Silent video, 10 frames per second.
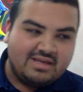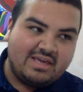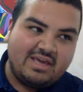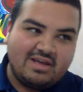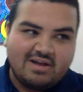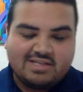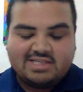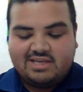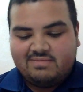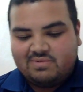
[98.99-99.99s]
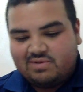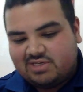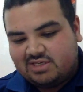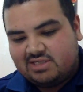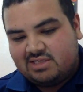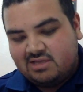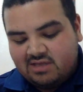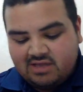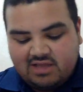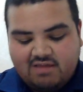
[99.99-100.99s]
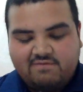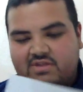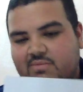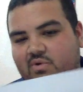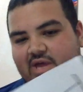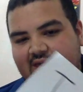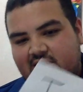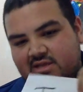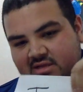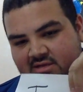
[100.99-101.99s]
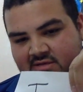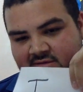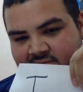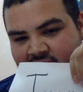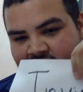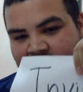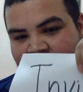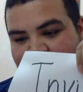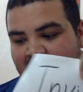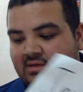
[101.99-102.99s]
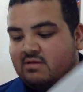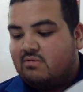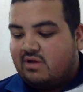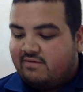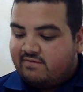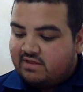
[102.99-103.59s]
key concept, which is invisible hand. Well, uh,